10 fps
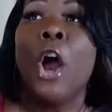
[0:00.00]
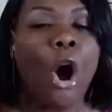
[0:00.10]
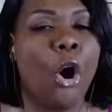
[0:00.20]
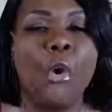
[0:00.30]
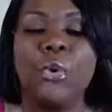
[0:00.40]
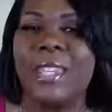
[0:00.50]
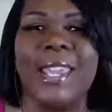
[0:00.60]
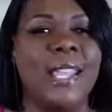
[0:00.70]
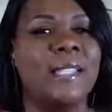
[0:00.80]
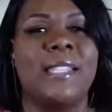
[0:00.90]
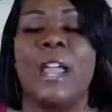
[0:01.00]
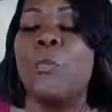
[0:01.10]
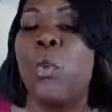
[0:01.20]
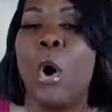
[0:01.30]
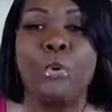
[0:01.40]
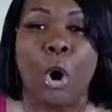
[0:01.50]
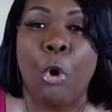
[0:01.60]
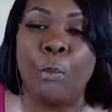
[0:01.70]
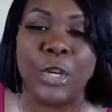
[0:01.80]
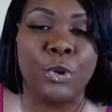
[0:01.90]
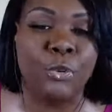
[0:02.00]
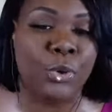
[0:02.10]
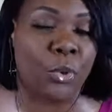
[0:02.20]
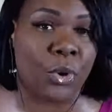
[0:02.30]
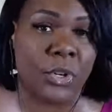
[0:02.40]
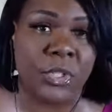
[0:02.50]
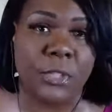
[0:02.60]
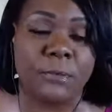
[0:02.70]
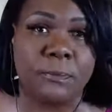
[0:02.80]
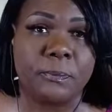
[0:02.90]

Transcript: Old keys, they won't open new doors.